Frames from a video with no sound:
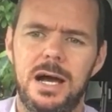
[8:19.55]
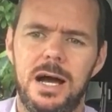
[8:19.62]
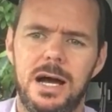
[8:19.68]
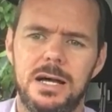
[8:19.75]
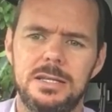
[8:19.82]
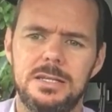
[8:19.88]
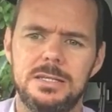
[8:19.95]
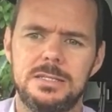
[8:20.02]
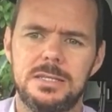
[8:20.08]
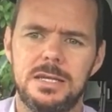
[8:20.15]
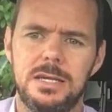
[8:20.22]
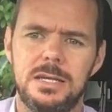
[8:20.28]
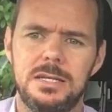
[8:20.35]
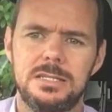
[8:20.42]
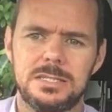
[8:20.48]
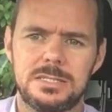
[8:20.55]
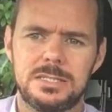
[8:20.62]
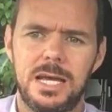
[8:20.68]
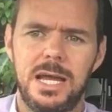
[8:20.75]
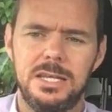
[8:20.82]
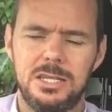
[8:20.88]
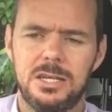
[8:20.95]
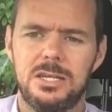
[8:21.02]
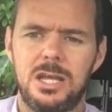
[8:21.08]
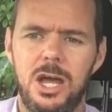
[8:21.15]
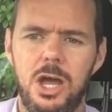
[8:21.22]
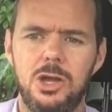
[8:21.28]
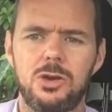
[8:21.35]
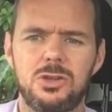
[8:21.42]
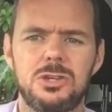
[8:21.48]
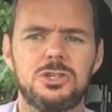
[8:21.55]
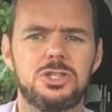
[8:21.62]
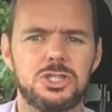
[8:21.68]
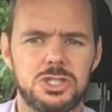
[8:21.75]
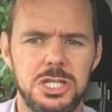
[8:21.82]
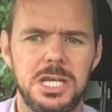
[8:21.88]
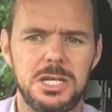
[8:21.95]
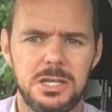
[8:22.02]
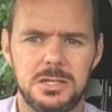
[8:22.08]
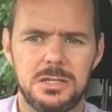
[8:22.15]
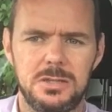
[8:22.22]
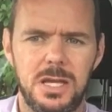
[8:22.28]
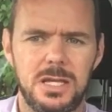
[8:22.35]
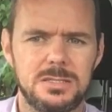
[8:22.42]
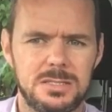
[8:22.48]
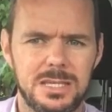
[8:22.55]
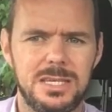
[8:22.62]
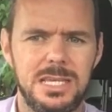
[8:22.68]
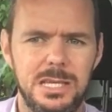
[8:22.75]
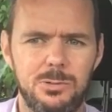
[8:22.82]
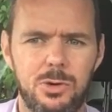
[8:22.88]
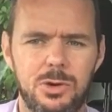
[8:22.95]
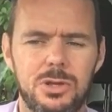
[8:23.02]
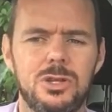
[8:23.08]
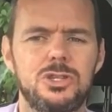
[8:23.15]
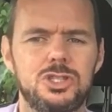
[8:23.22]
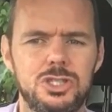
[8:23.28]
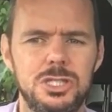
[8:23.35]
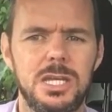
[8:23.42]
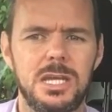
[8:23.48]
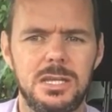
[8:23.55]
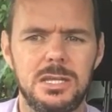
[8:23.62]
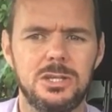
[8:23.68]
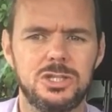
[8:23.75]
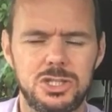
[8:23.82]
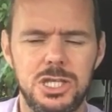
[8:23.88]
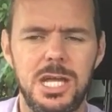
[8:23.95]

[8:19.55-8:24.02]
and deciding on how you're going to share it, and that's the key word: sharing